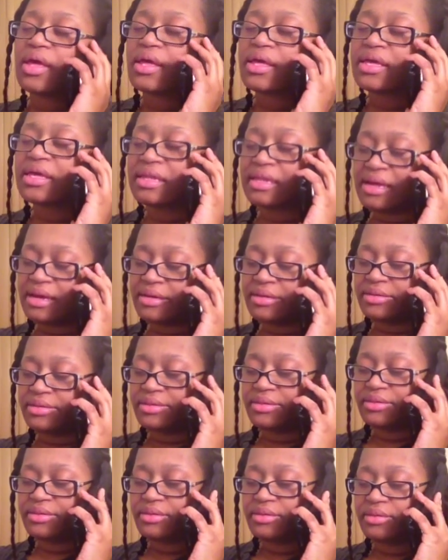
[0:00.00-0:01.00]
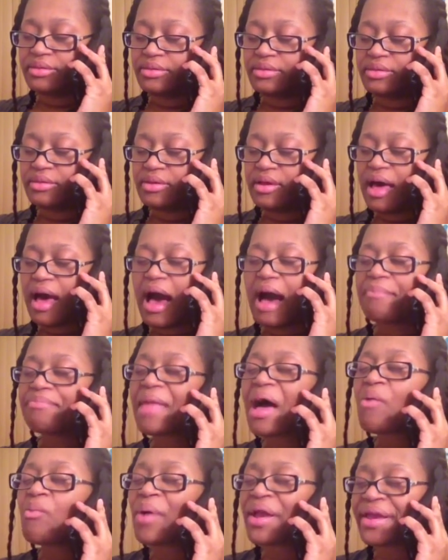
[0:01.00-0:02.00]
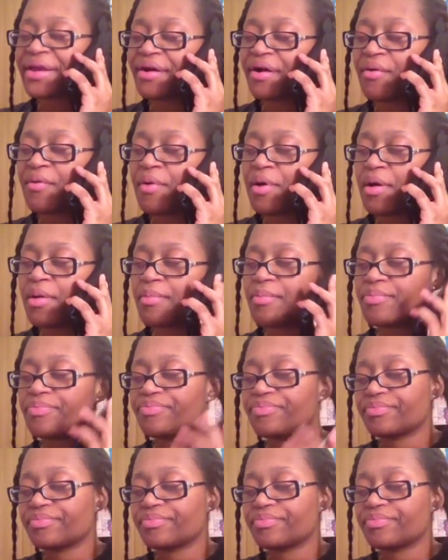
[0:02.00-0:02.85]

Yolanda, I'm not waking her up.